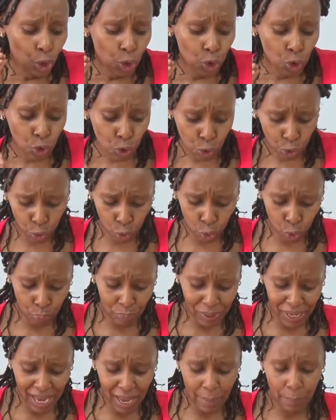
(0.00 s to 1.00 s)
you should
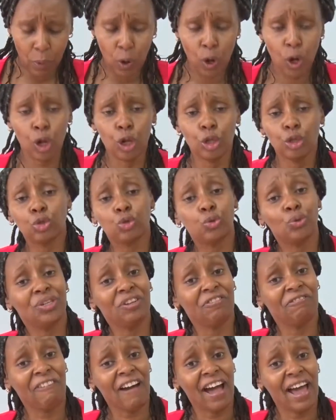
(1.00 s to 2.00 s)
be able to
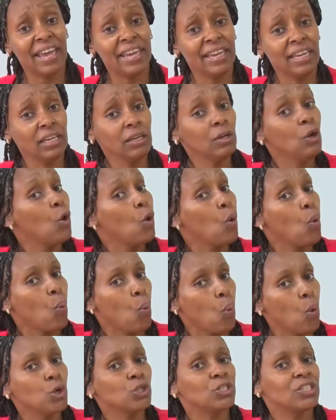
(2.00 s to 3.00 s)
define
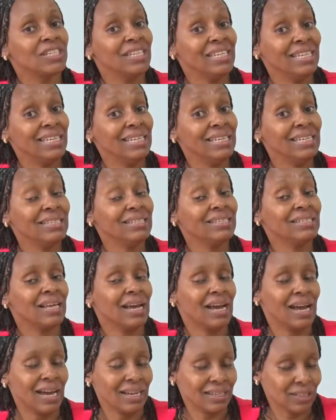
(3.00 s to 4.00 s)
what is
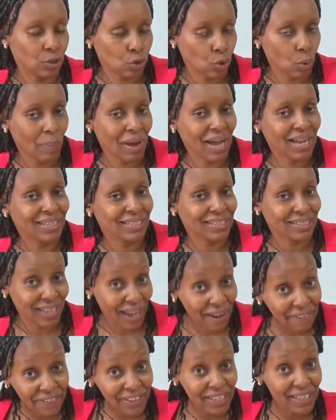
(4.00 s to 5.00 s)
customer
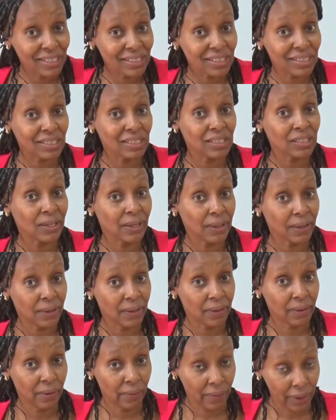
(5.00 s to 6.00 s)
service.
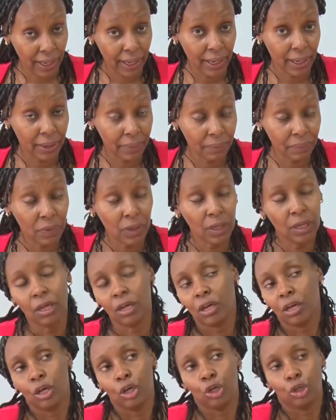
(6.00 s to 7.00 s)

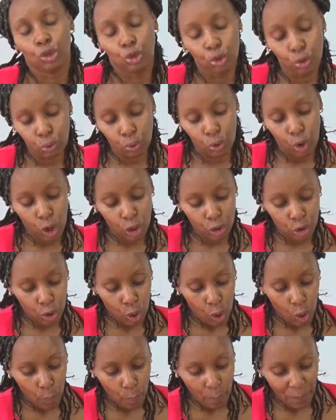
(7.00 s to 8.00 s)
You should
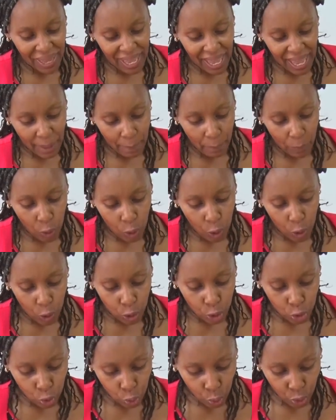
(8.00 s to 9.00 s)
also be
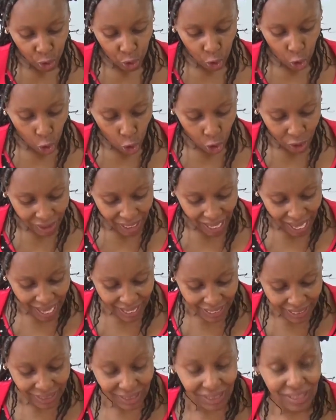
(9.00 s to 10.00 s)
able to
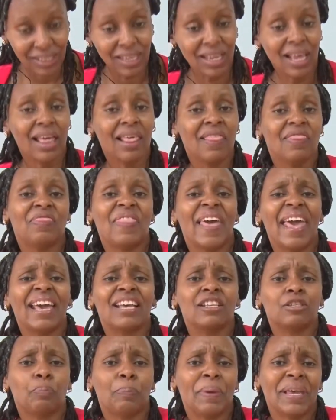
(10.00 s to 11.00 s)
recognize the
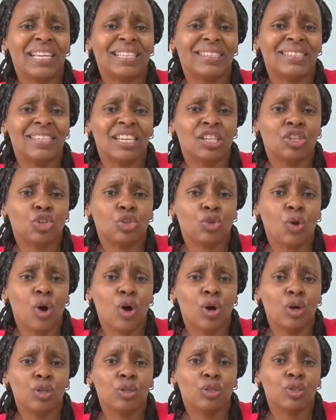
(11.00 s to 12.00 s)

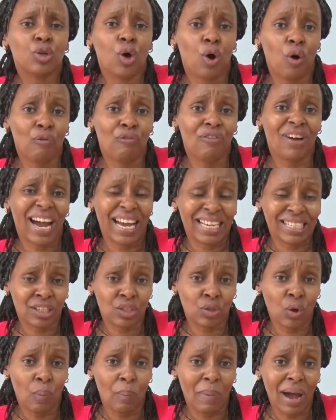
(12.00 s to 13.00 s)
expectations of
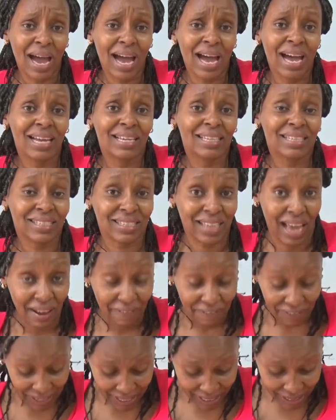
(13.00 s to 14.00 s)
customer
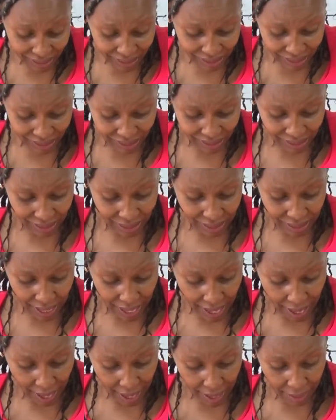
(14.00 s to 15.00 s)
service.
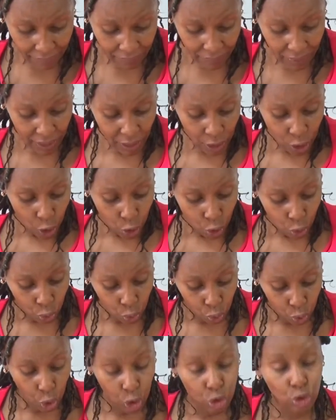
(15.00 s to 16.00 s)
You
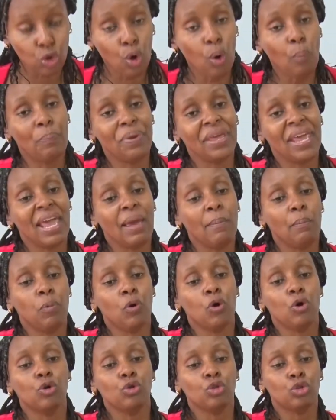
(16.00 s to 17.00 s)
should also be
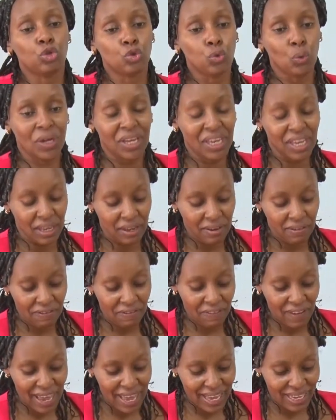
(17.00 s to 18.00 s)
able to
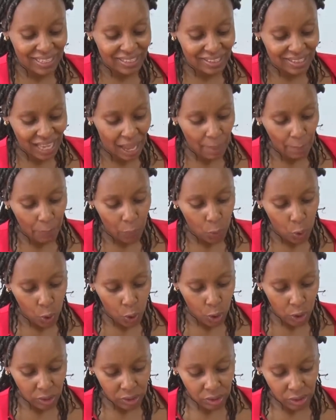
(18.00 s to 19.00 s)
give
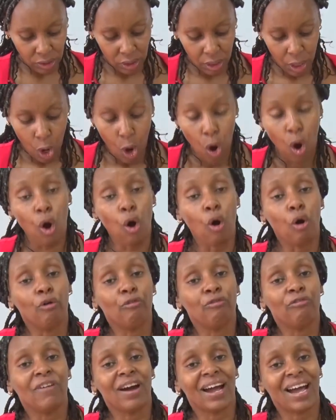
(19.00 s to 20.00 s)
examples
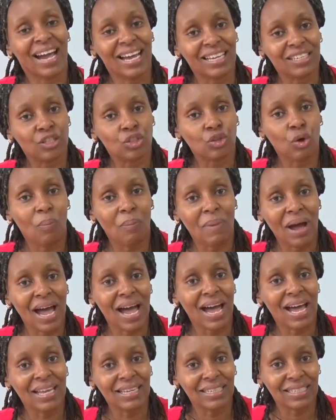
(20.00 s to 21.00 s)
of
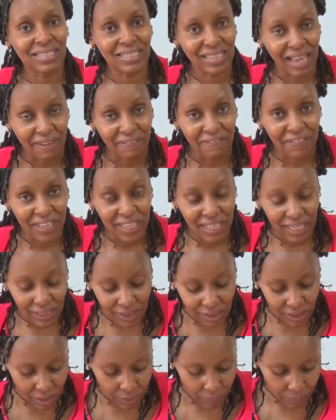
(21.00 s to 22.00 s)
customer
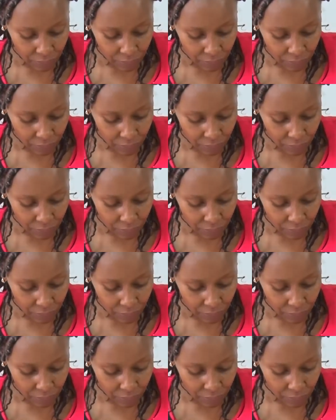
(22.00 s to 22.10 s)
service.